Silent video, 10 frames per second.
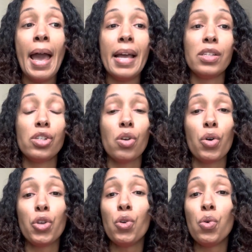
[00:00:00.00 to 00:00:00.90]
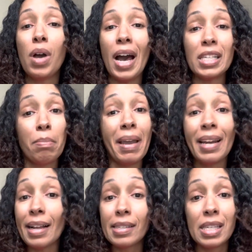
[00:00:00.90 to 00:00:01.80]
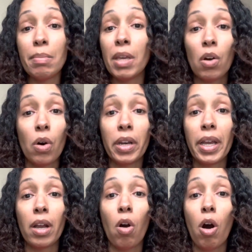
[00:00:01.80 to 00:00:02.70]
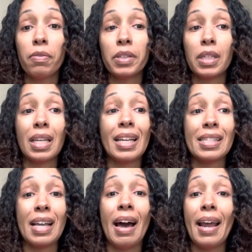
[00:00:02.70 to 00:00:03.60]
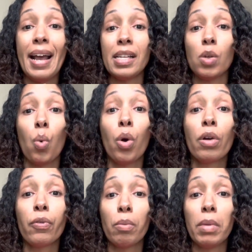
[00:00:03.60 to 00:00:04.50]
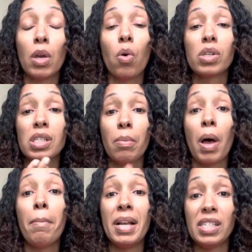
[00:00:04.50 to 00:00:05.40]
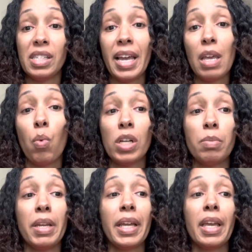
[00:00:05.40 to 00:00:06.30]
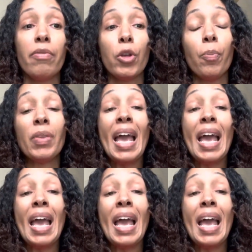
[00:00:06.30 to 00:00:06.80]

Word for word: And so you guys may not see me on here often unless God has a word for me or some a message that he wants me to give you.